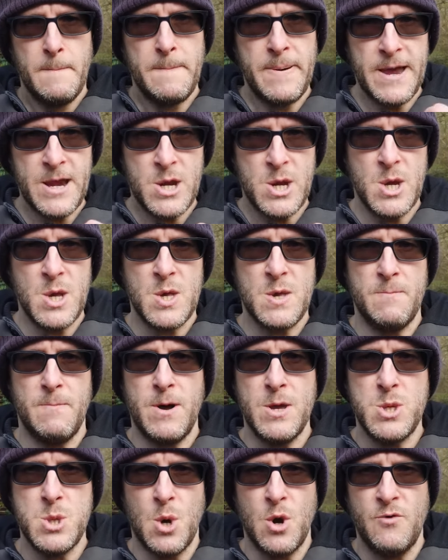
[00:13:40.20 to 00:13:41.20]
pictures of
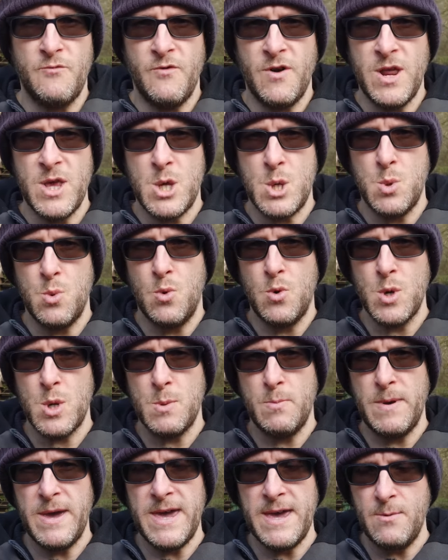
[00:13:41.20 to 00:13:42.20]
my dog running
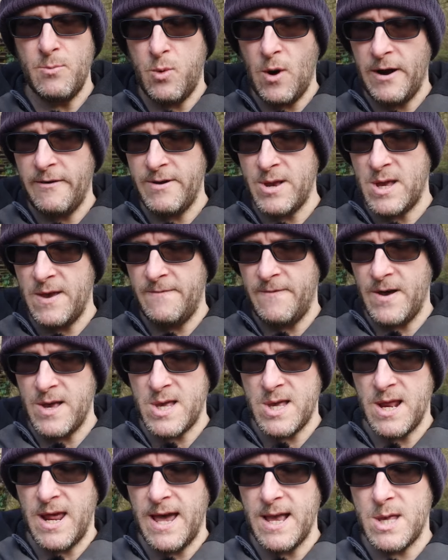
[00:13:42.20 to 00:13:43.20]
towards me. Whereas if I
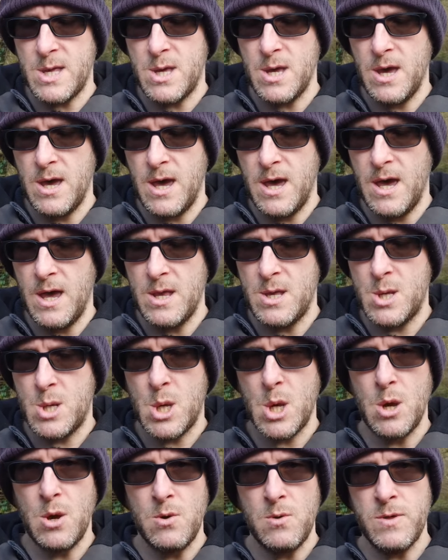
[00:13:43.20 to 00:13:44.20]
select 2,
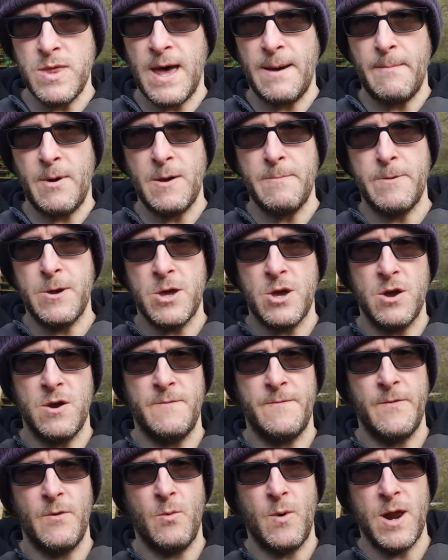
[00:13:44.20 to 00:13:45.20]
that might be
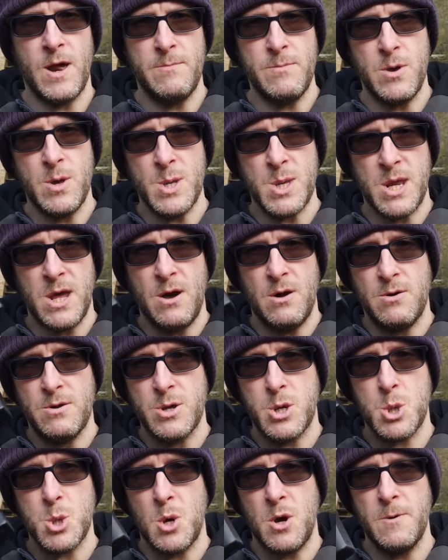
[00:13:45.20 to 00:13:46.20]
good for when I'm using it on
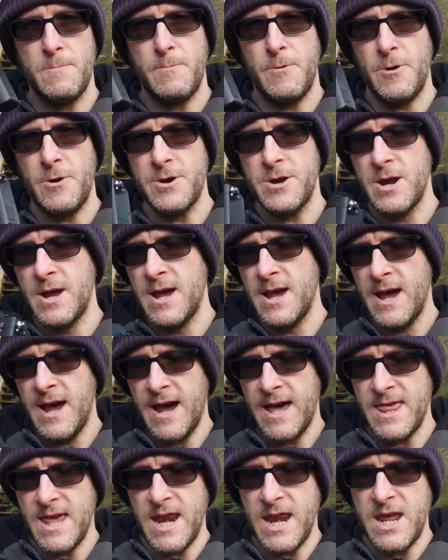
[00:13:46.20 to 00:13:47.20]
a tripod.
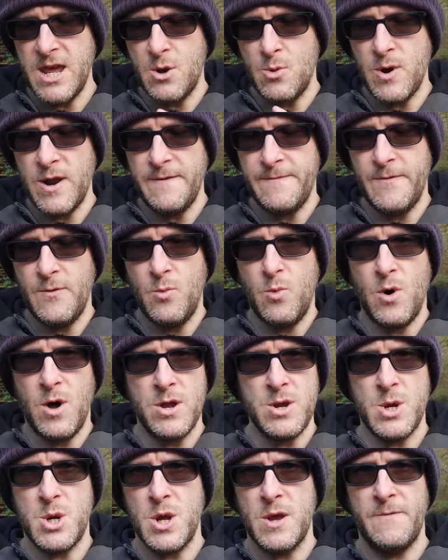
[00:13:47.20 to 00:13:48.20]
And then equally for
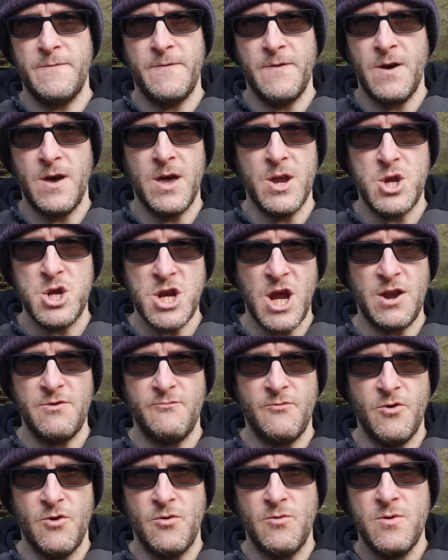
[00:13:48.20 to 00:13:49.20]
1, just for
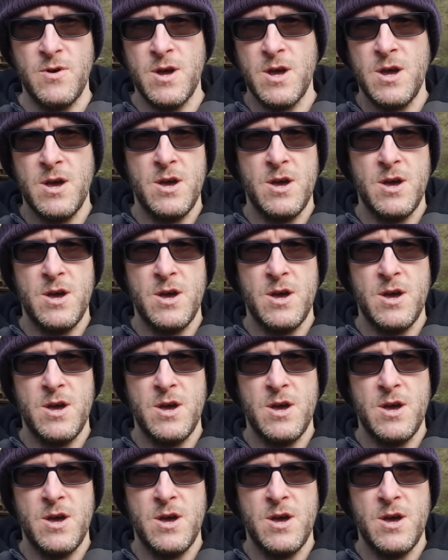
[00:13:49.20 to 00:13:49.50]
general